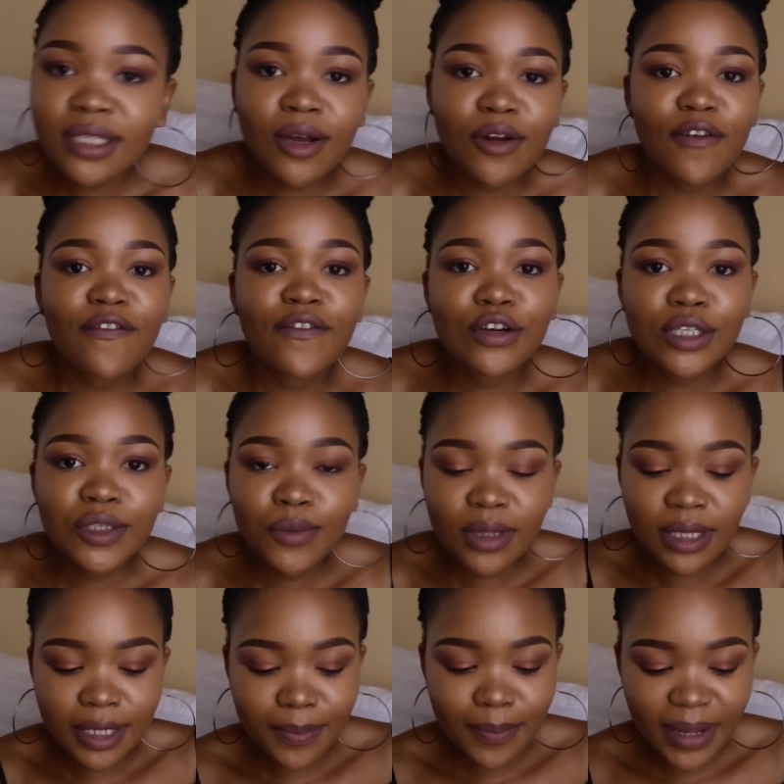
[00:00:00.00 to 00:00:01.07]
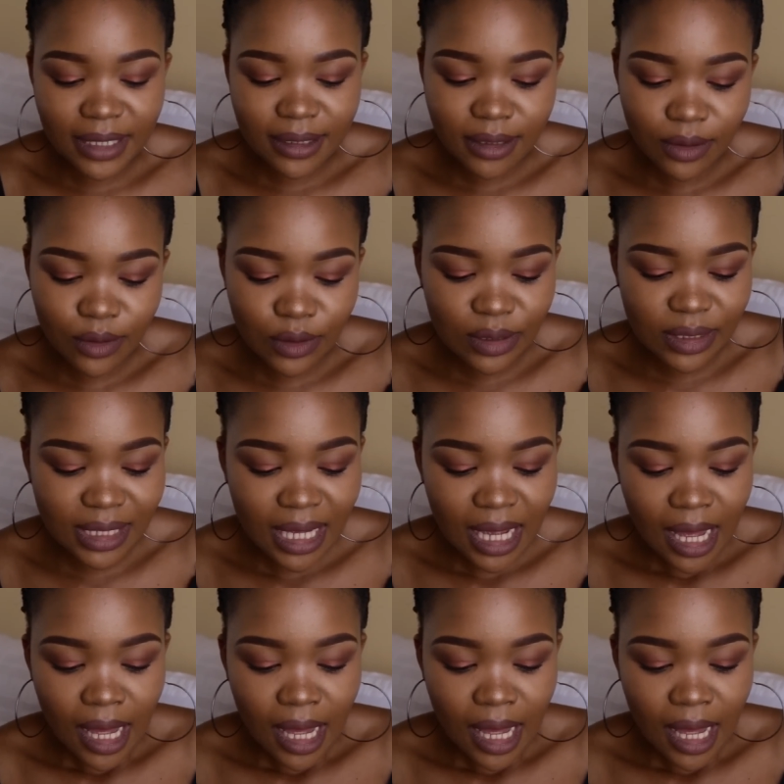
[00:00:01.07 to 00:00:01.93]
start off first with lip pencils.